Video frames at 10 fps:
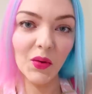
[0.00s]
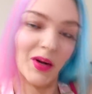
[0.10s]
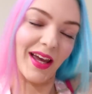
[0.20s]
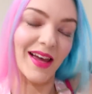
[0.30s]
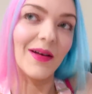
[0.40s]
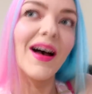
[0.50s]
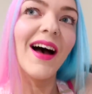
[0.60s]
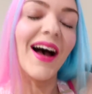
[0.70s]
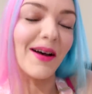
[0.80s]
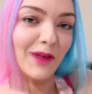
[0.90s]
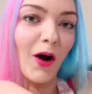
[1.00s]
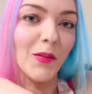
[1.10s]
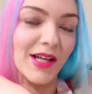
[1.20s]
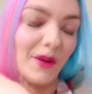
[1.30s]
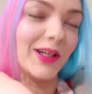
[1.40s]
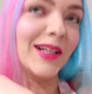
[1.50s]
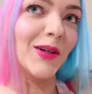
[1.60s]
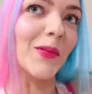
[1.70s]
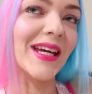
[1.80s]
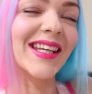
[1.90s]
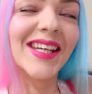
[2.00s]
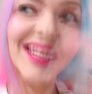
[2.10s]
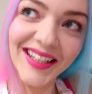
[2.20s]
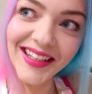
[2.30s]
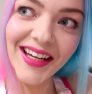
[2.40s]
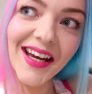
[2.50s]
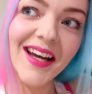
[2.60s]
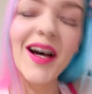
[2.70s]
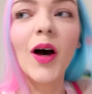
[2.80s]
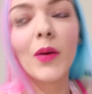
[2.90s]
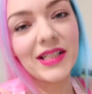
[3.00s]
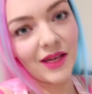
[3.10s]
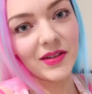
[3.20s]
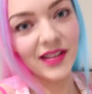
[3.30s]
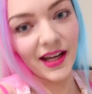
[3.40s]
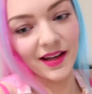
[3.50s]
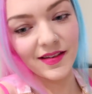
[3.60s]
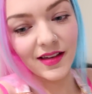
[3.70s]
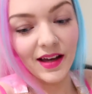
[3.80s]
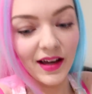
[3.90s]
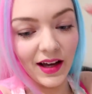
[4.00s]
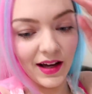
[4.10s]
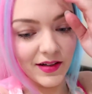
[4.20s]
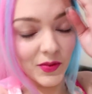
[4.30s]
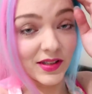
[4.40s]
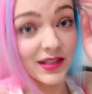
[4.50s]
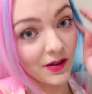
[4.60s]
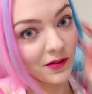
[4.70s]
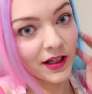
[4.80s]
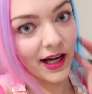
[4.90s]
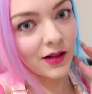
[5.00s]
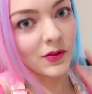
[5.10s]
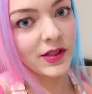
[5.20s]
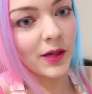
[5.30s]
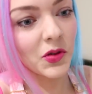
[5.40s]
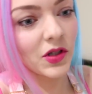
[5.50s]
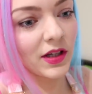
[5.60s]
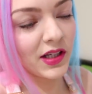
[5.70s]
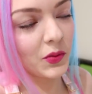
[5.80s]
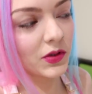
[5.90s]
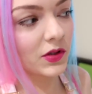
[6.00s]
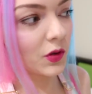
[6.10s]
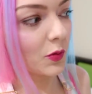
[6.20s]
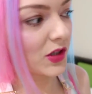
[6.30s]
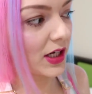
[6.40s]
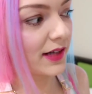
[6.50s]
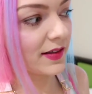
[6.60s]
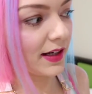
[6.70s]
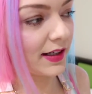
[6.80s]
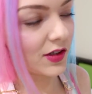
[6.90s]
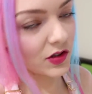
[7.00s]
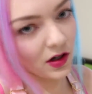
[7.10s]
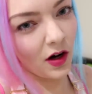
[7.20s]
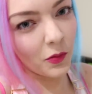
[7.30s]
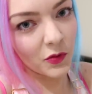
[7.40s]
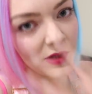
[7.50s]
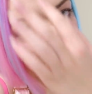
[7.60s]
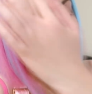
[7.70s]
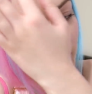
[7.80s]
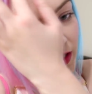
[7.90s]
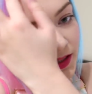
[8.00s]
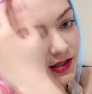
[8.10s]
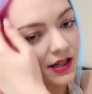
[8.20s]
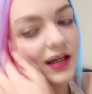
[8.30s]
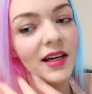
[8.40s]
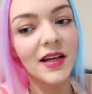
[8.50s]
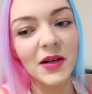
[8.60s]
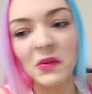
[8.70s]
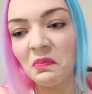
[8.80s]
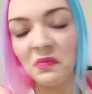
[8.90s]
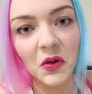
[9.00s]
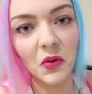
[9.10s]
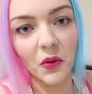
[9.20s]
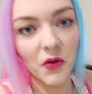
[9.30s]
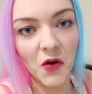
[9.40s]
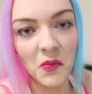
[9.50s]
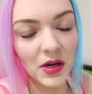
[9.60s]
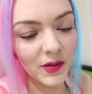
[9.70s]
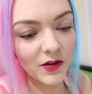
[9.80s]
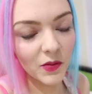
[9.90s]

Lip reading: Okay, I've calmed down a little bit. I went downstairs and it was a different guy on reception, and he was so much nicer, and he just calmed me down a bit. Who knows, maybe